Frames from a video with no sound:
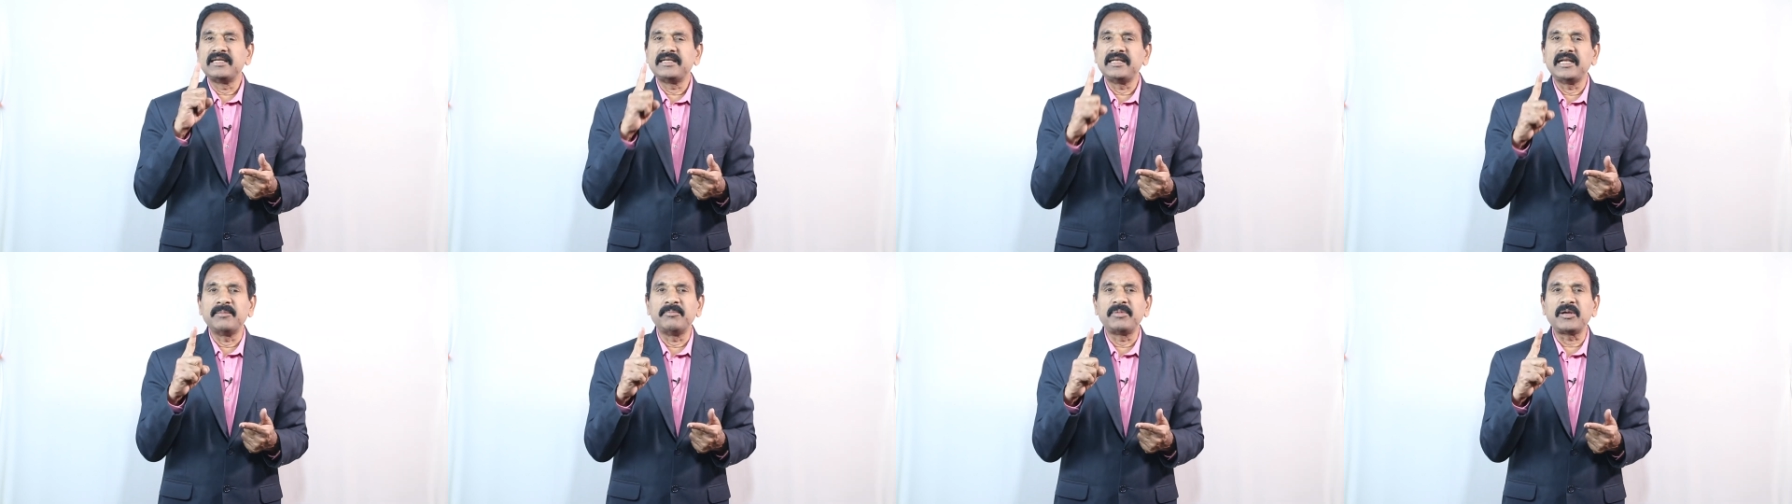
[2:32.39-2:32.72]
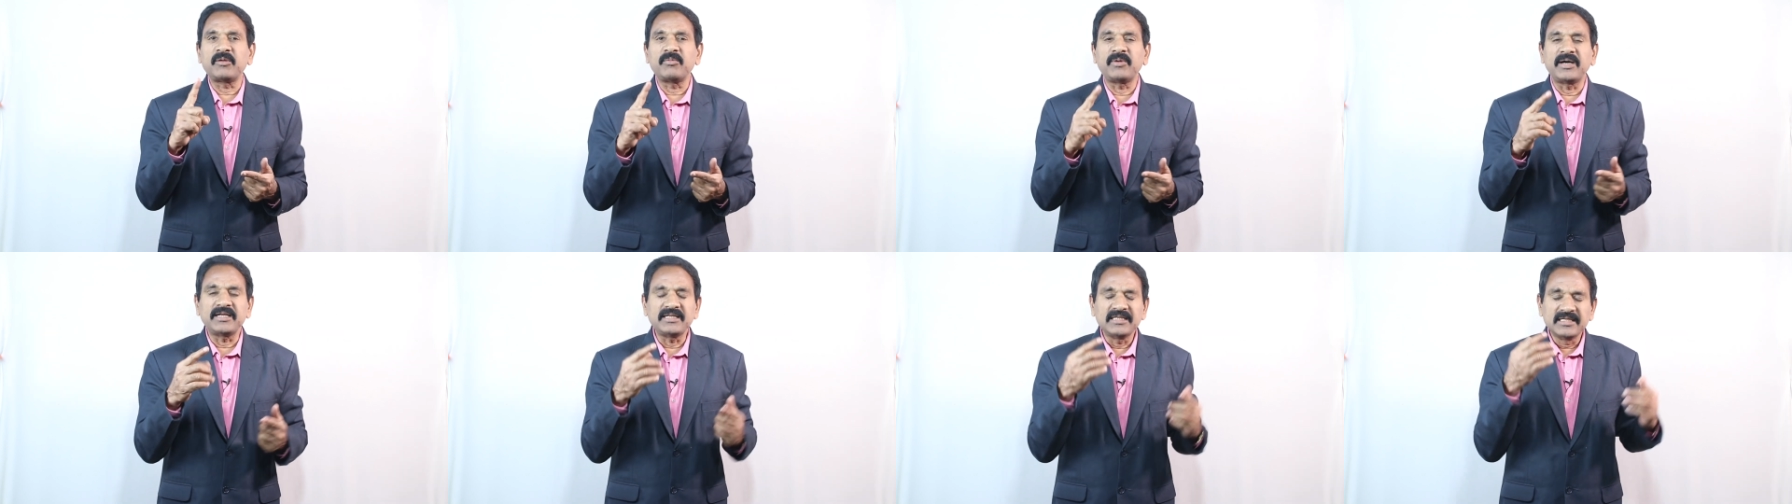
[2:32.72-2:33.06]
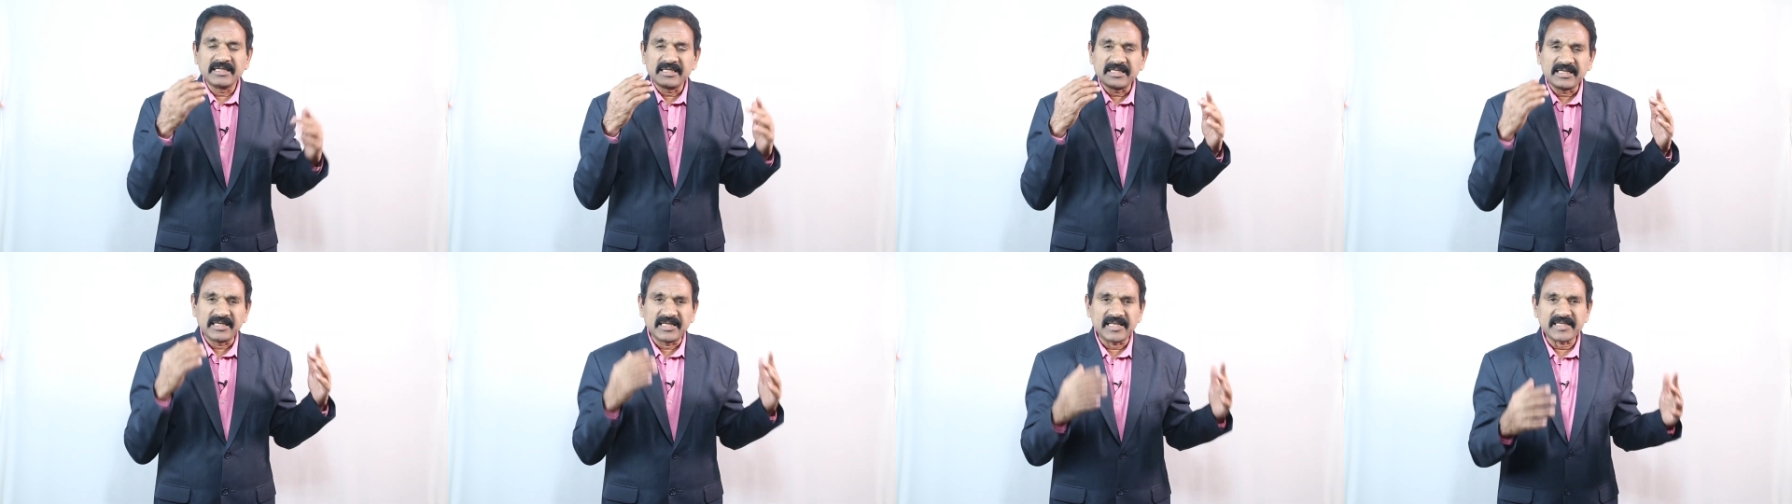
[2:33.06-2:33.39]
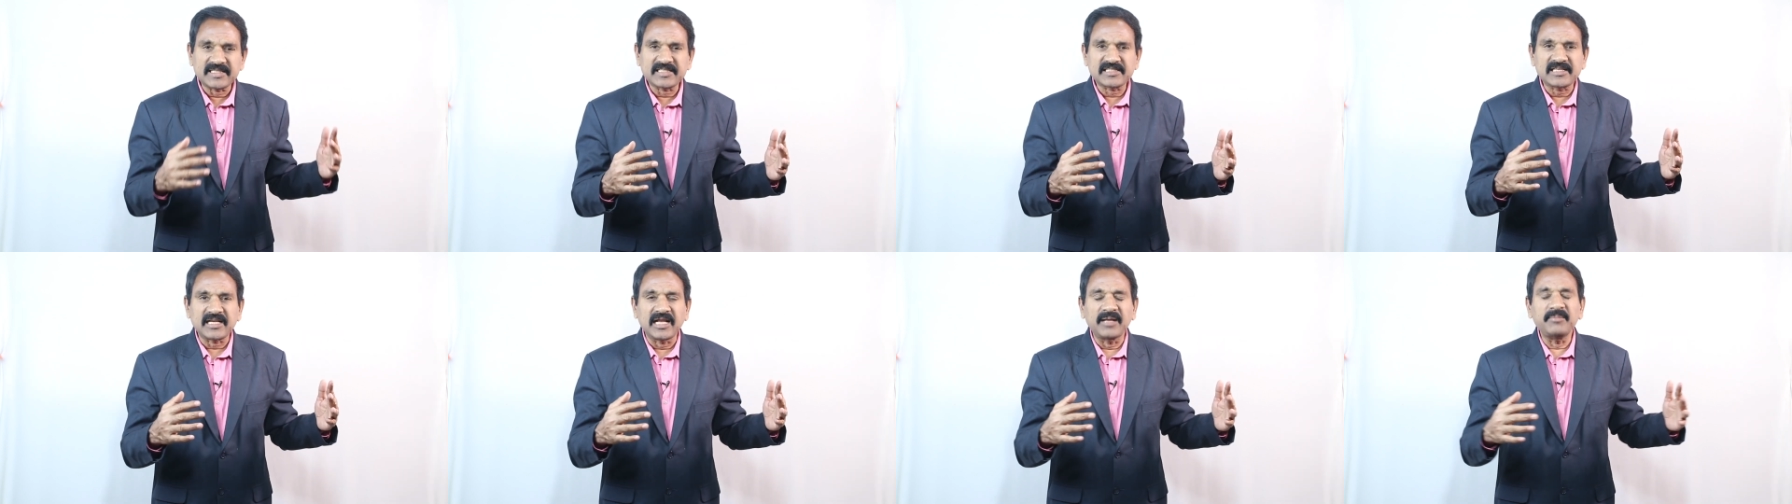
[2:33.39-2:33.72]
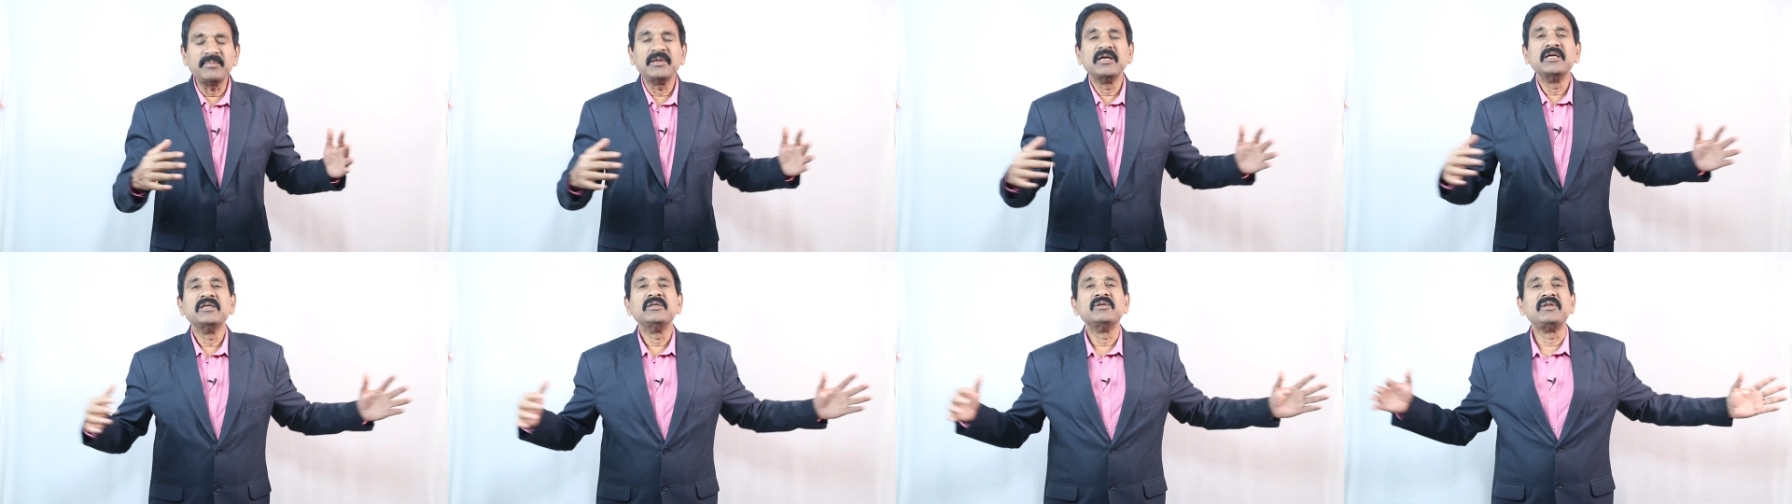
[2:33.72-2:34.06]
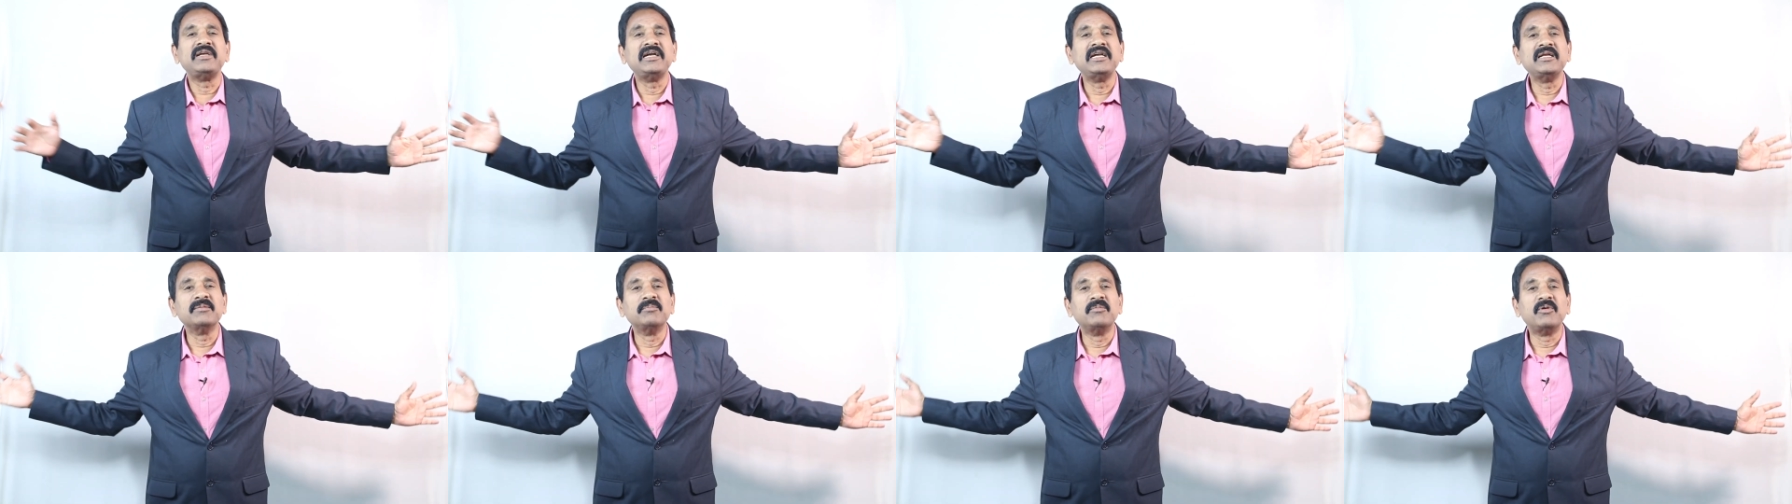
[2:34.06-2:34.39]
Number one, less time,
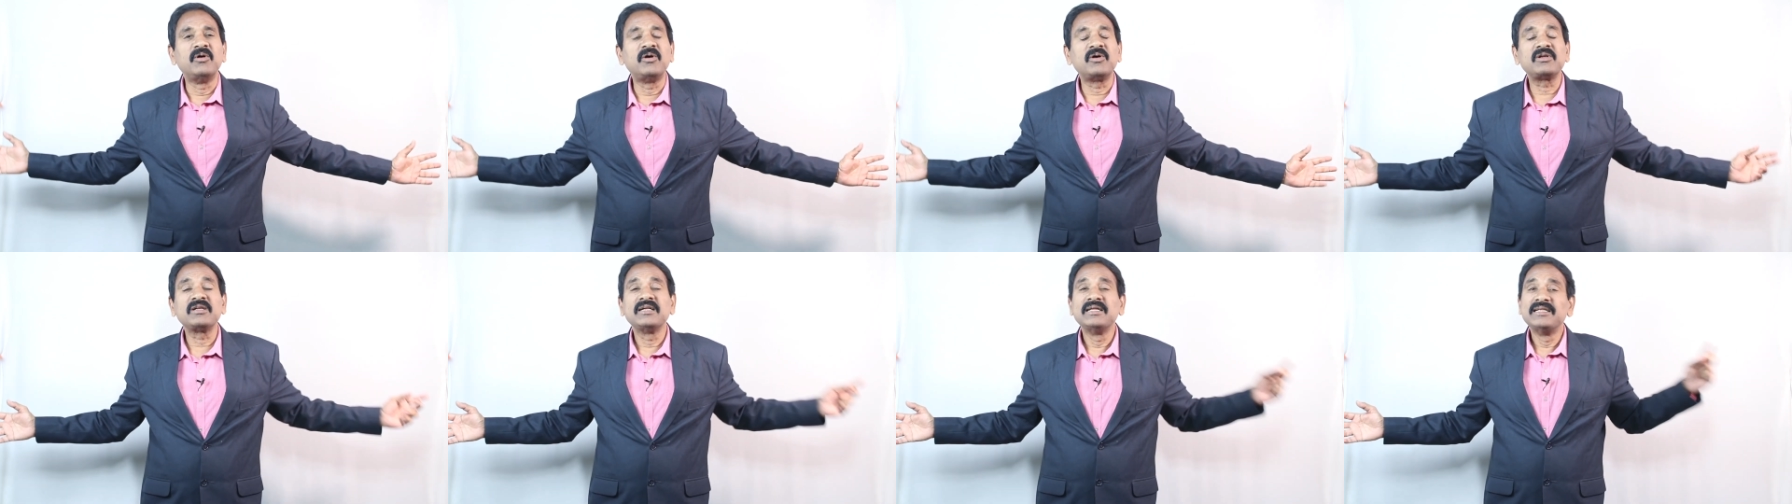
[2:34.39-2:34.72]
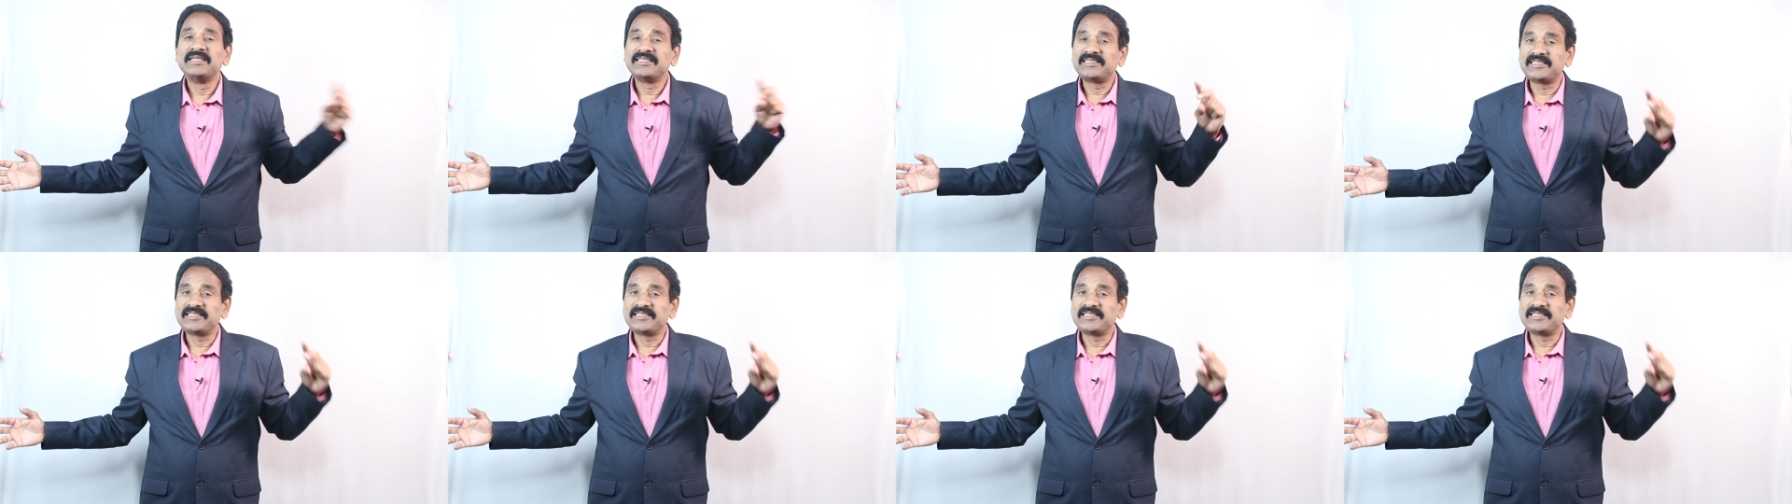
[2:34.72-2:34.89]
you read more.